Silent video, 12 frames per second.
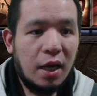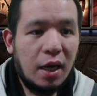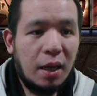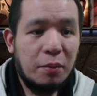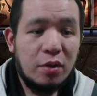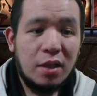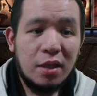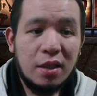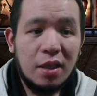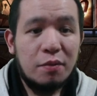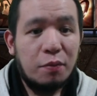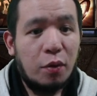I'm using
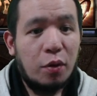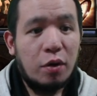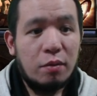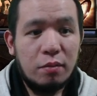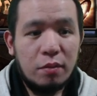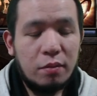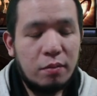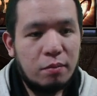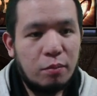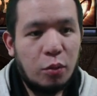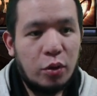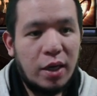this for
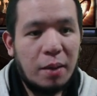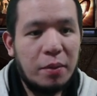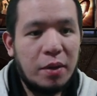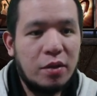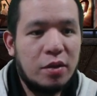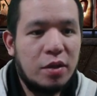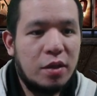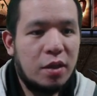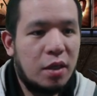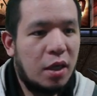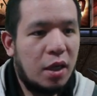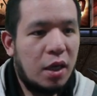more damage.
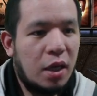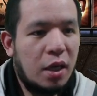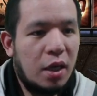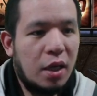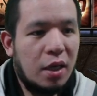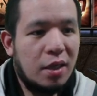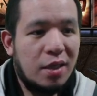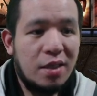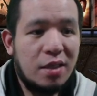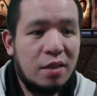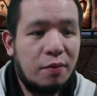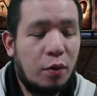
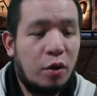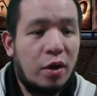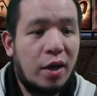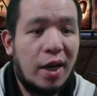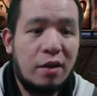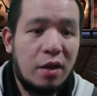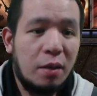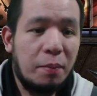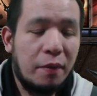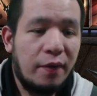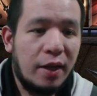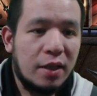This for area up
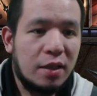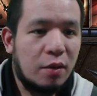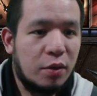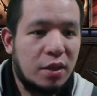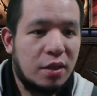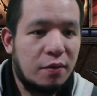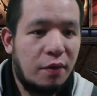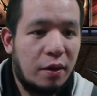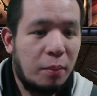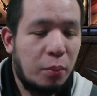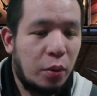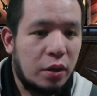effect, which is very
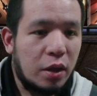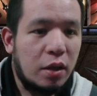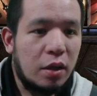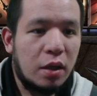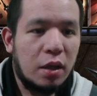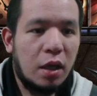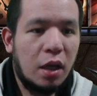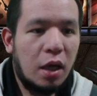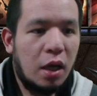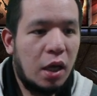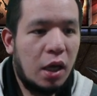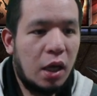important.
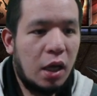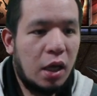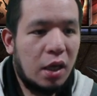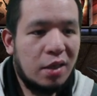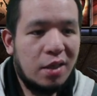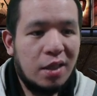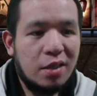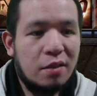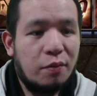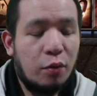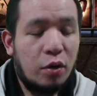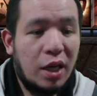This
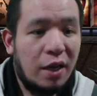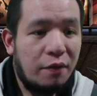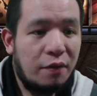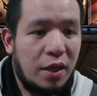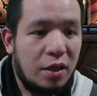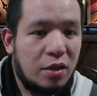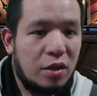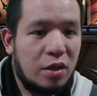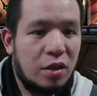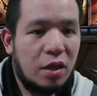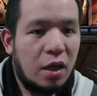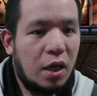for life leech,